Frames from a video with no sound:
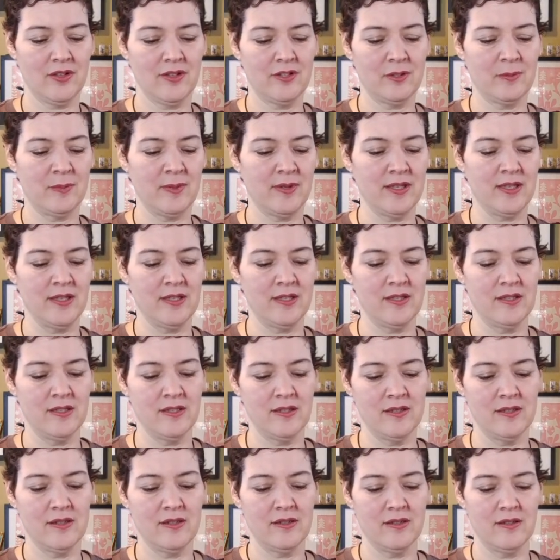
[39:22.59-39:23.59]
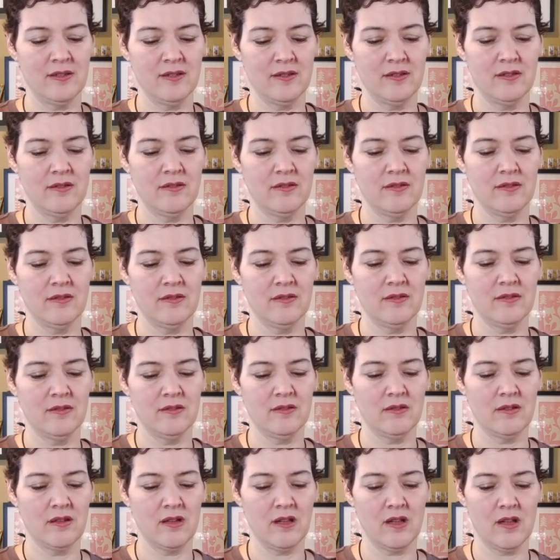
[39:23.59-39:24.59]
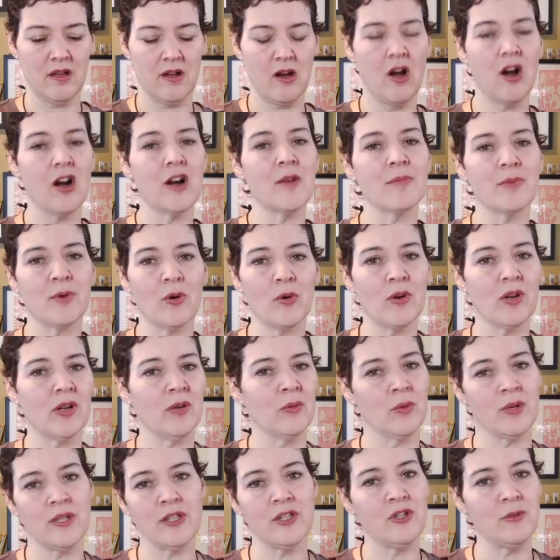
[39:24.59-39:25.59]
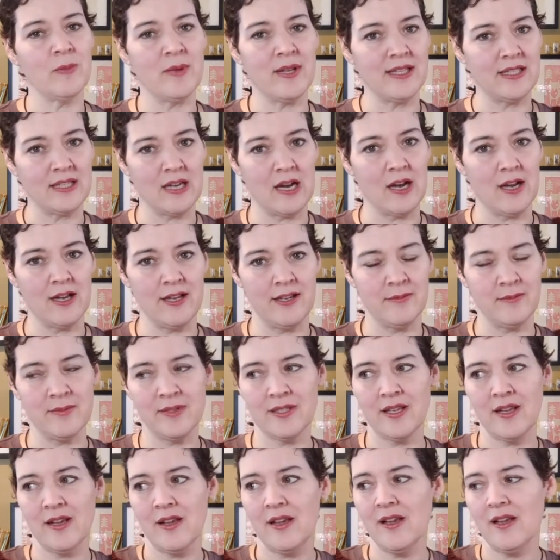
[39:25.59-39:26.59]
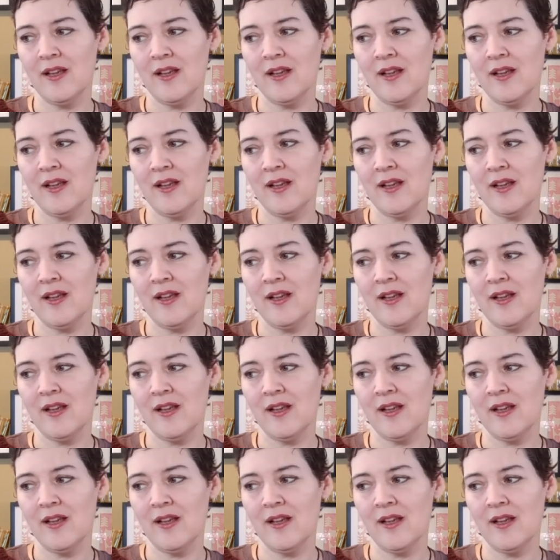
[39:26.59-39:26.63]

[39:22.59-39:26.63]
has been heartbroken one too many times.